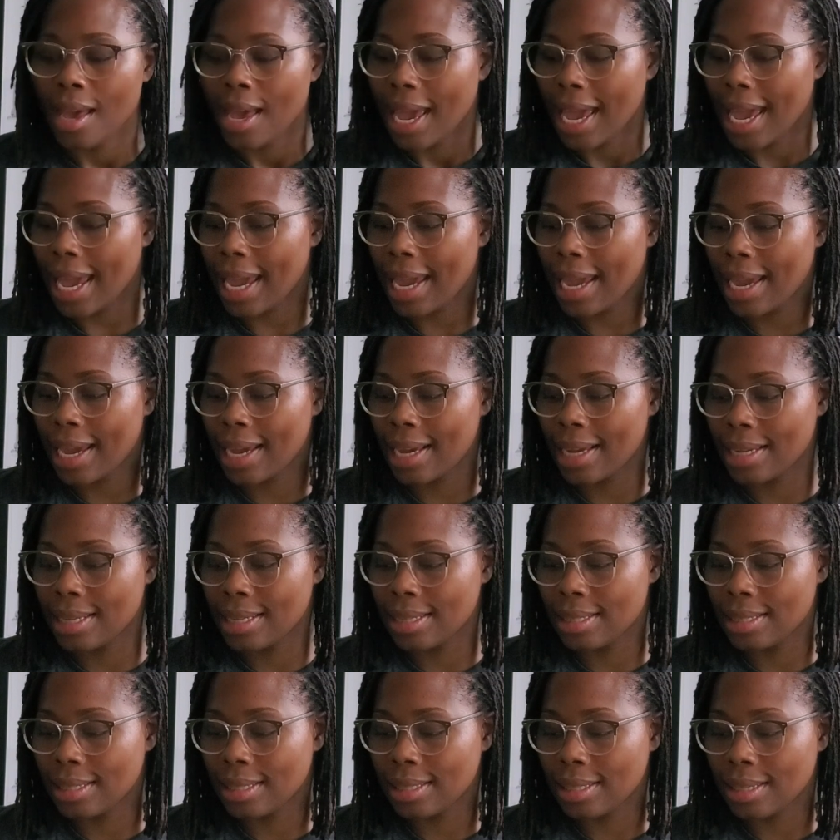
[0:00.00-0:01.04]

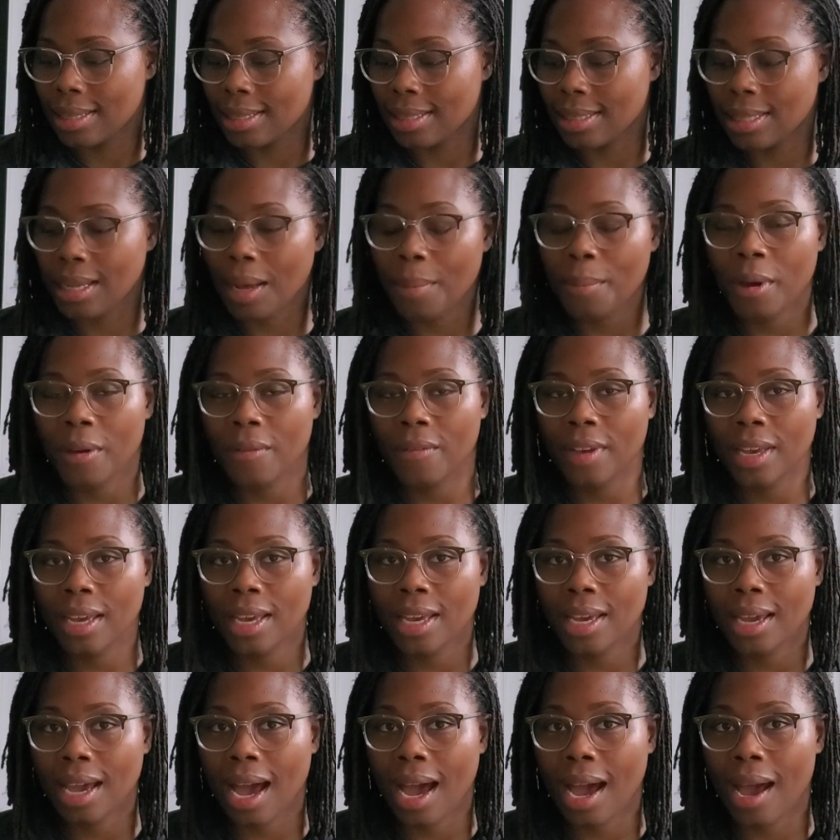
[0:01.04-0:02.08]
And some of
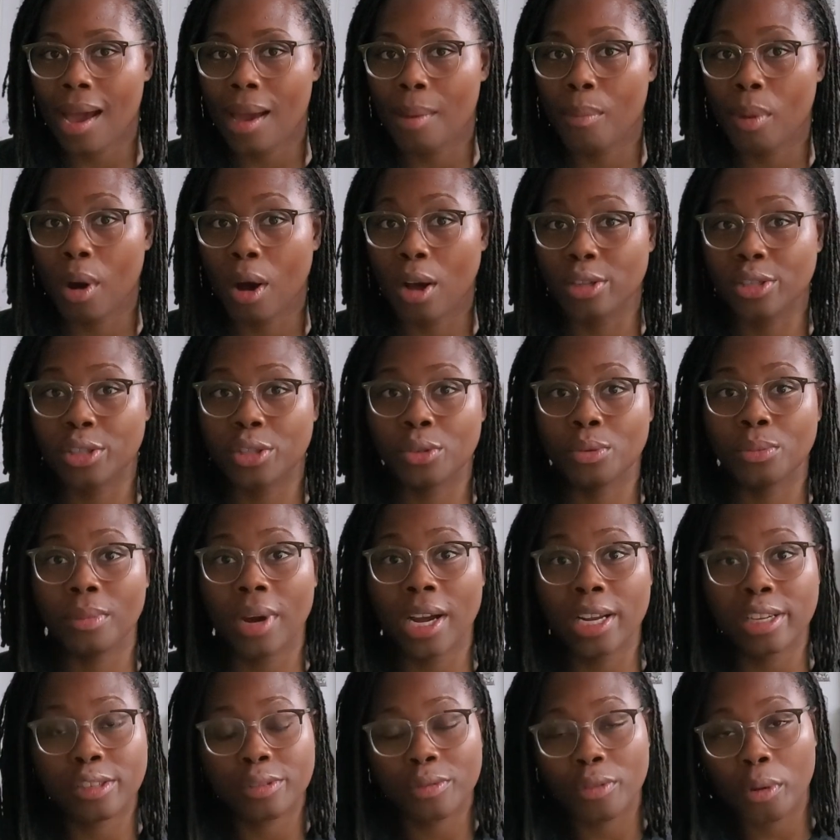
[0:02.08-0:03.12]
it I had bought too
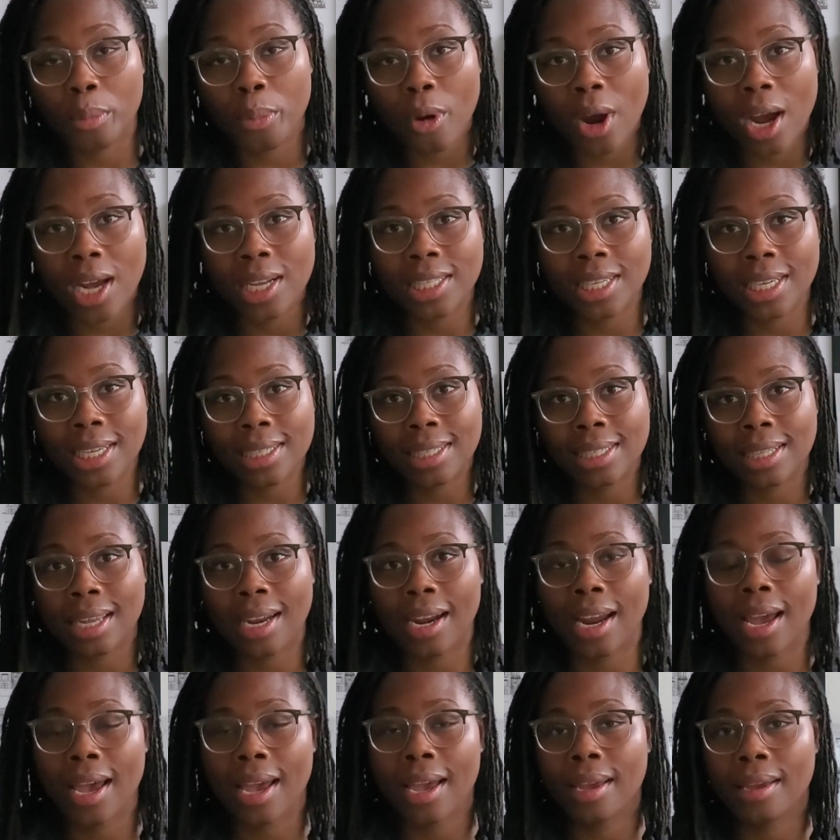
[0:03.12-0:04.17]
much for projects that
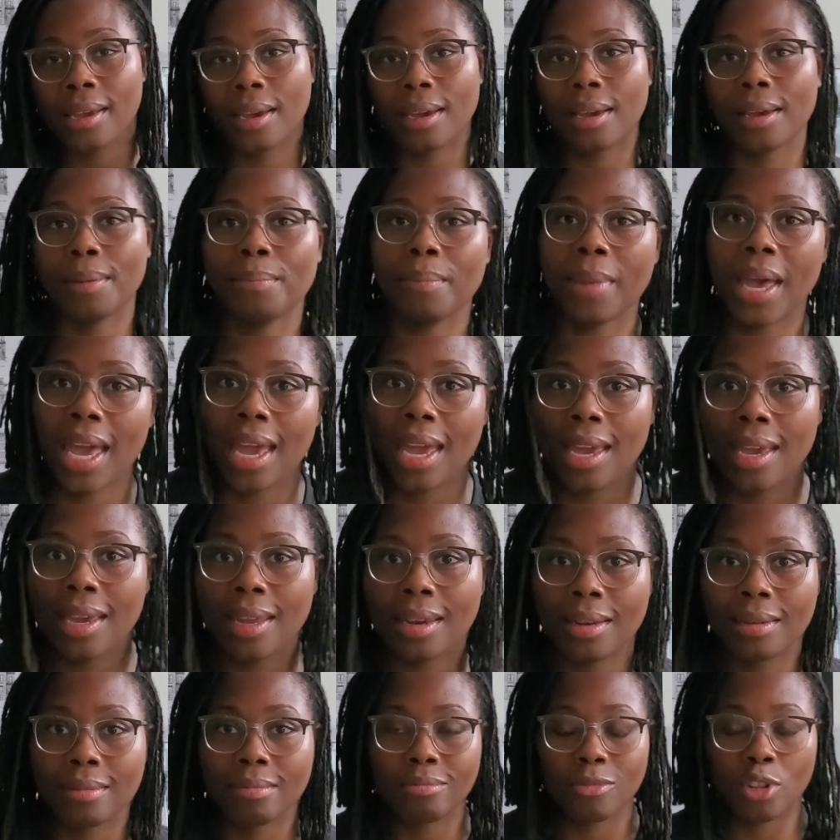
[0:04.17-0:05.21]
I made
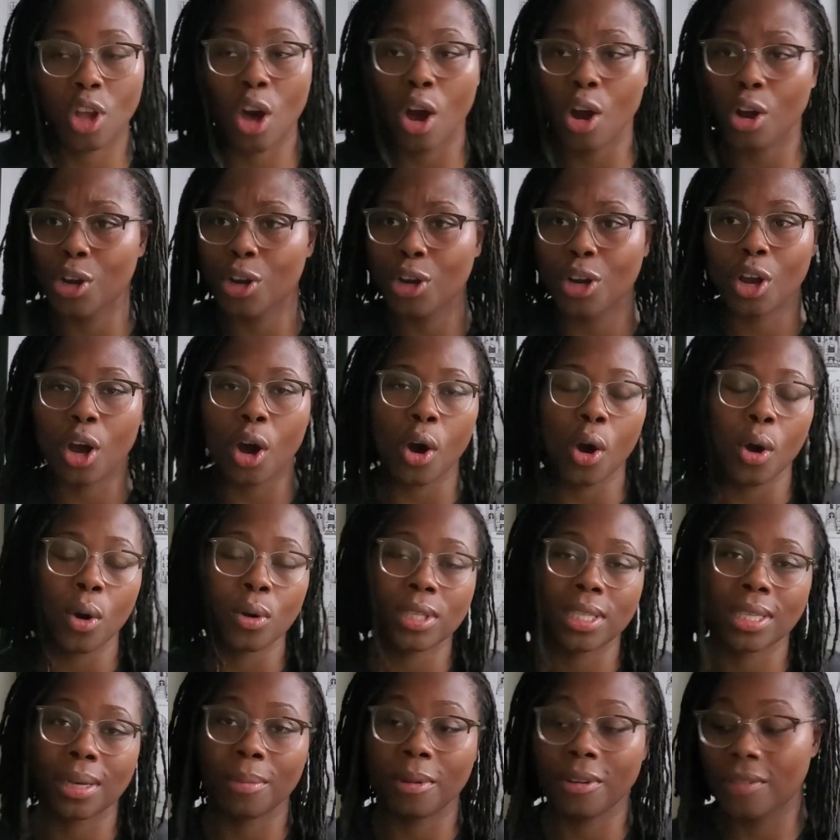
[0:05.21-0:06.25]
long ago.
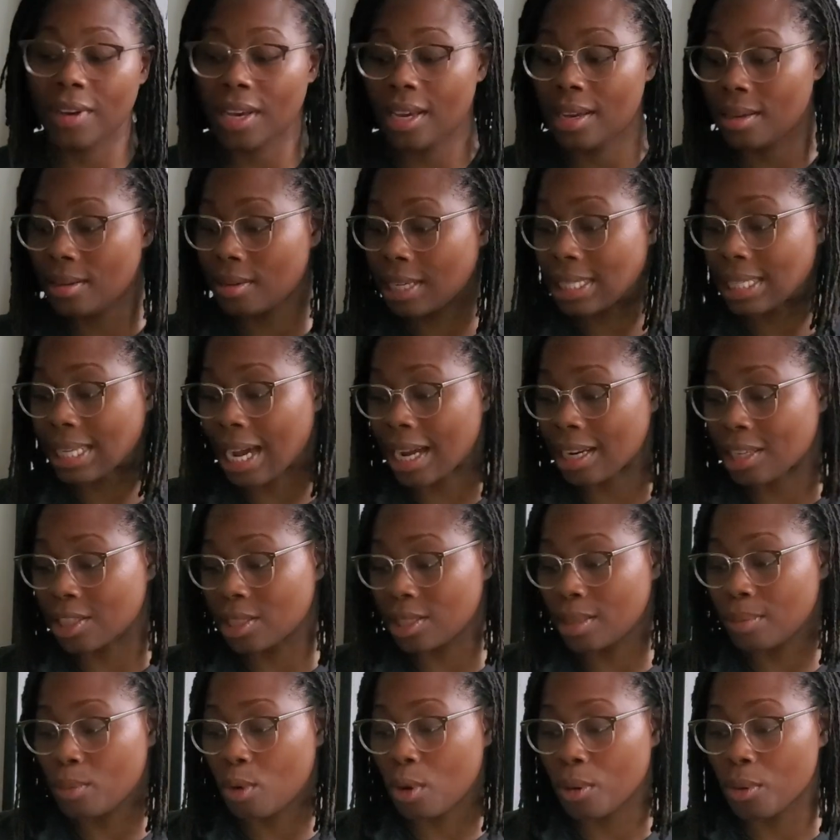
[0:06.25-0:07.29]
Some of it is
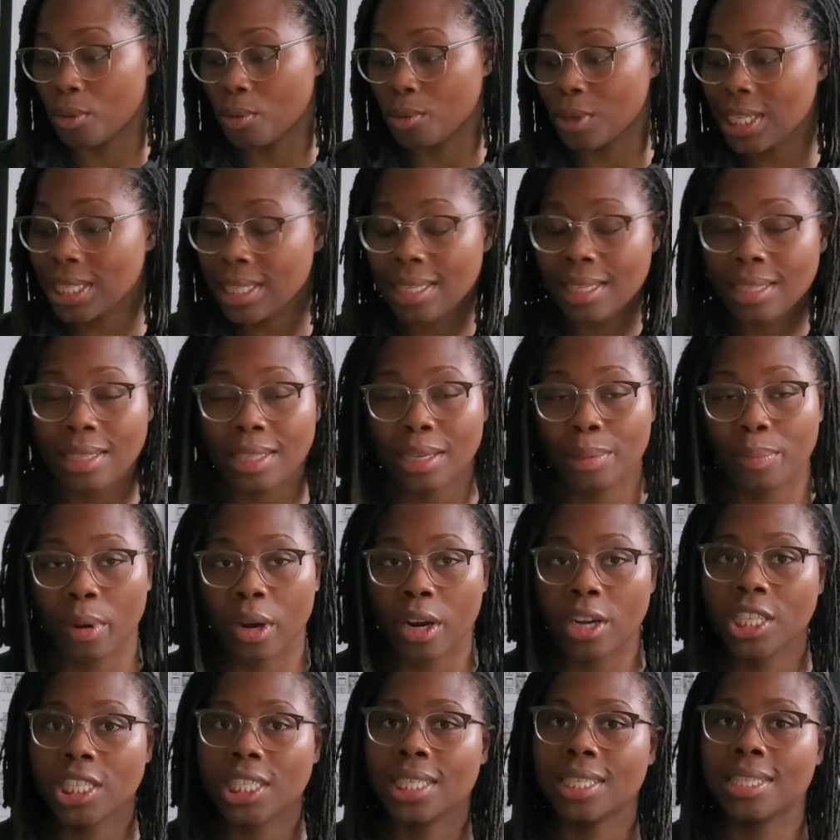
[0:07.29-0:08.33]
actually more recently
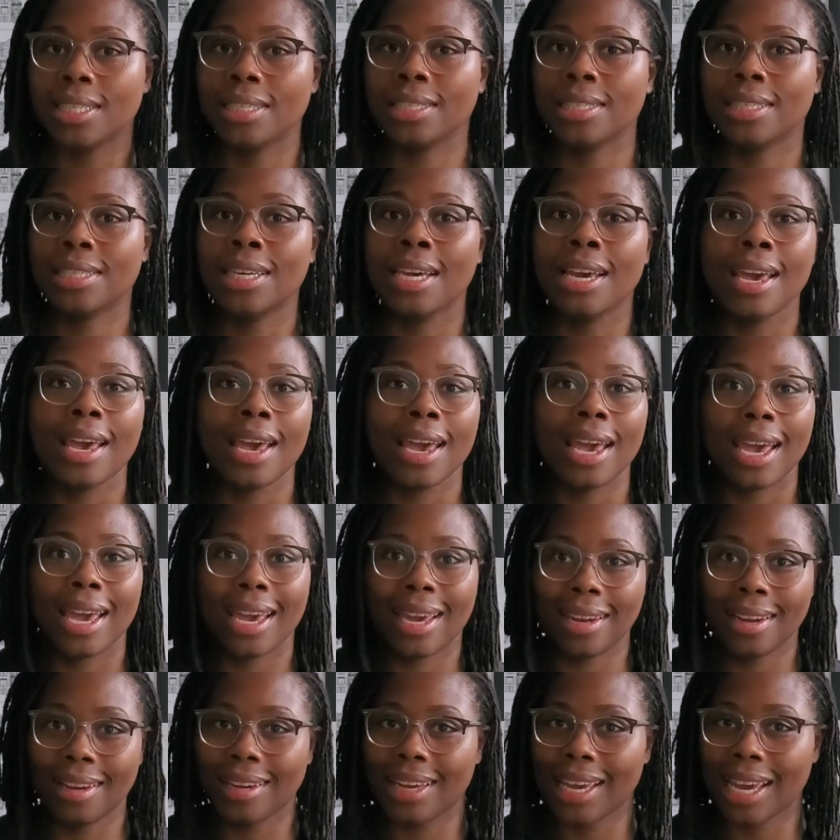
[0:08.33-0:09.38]
purchased.
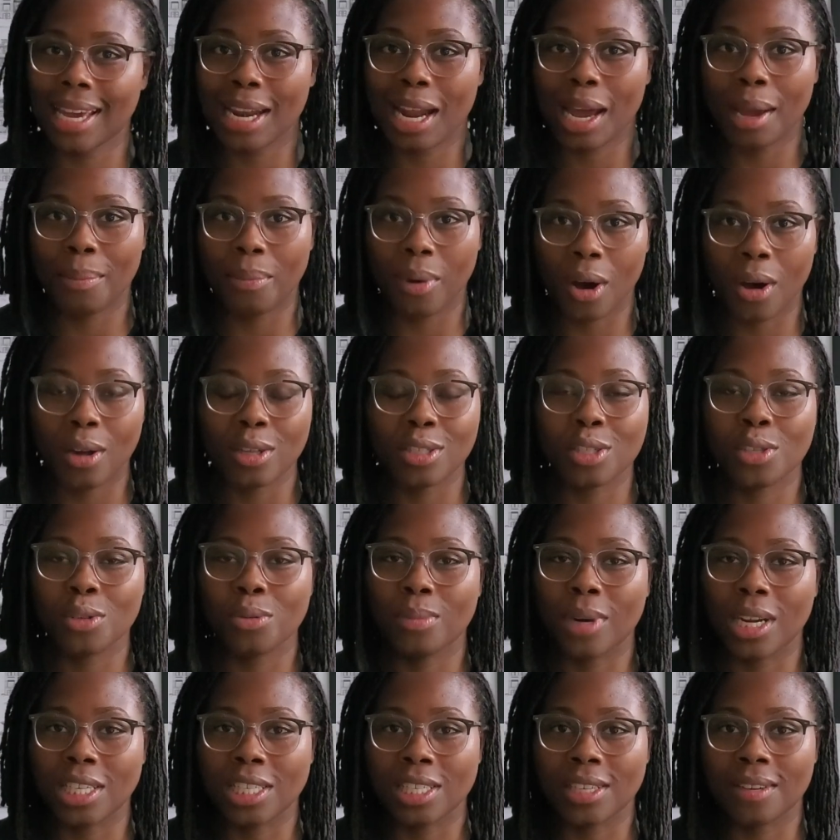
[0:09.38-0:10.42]
And again, I bought too
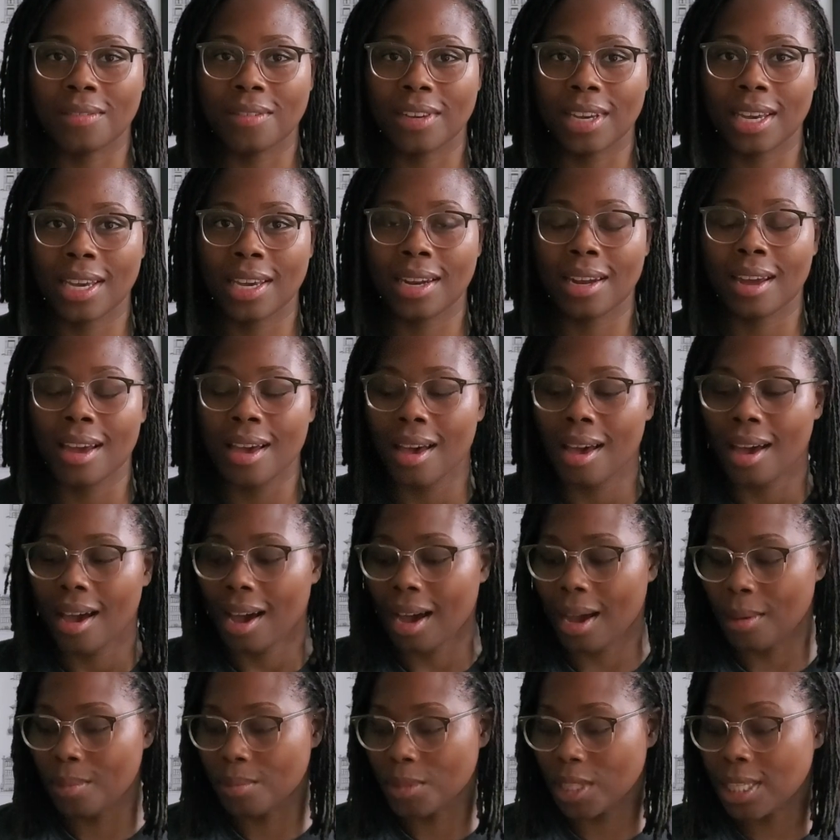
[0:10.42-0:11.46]
much of it.
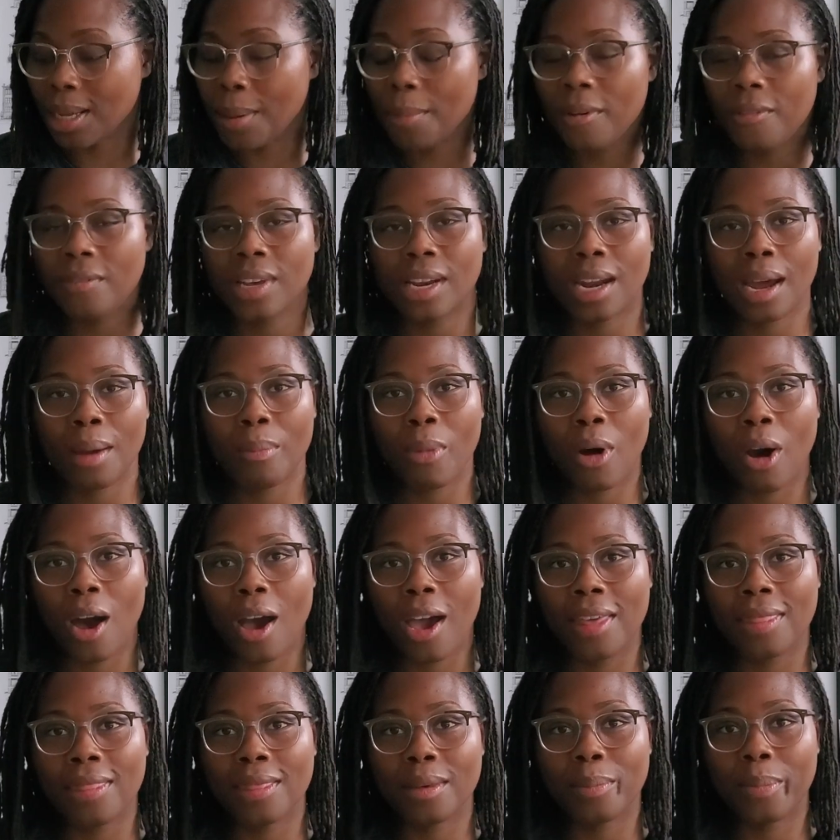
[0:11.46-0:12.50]
Some of it I bought
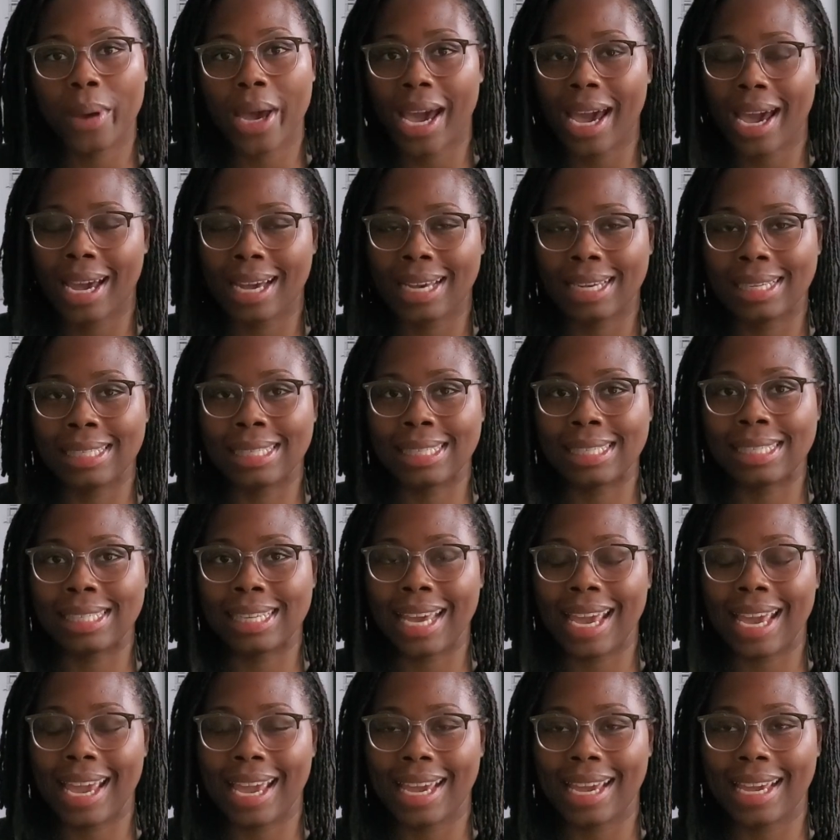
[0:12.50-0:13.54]
in the past
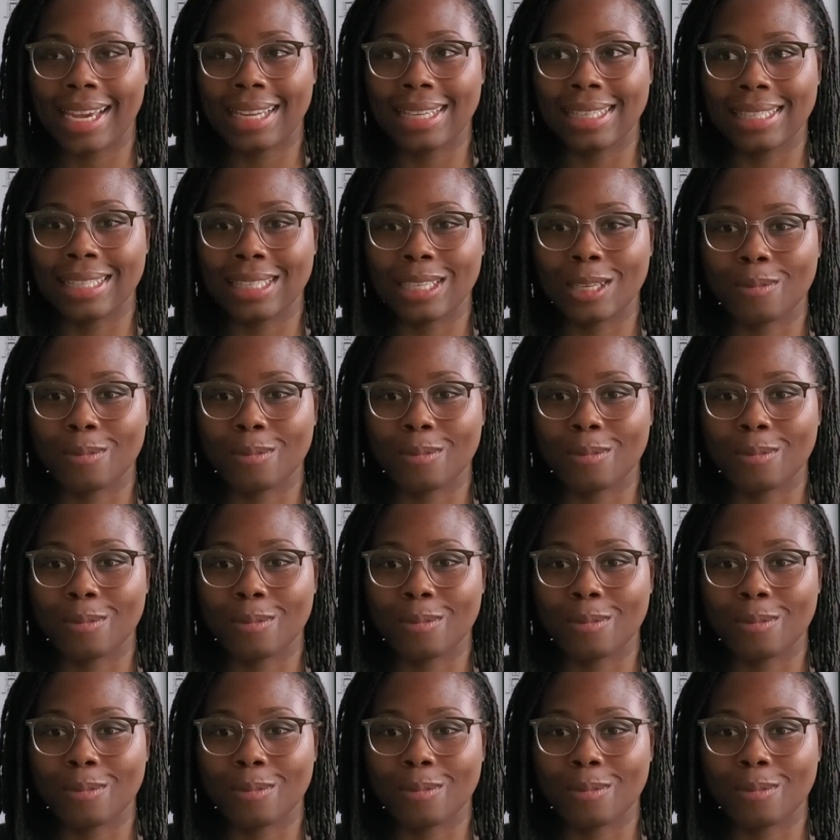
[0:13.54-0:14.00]
and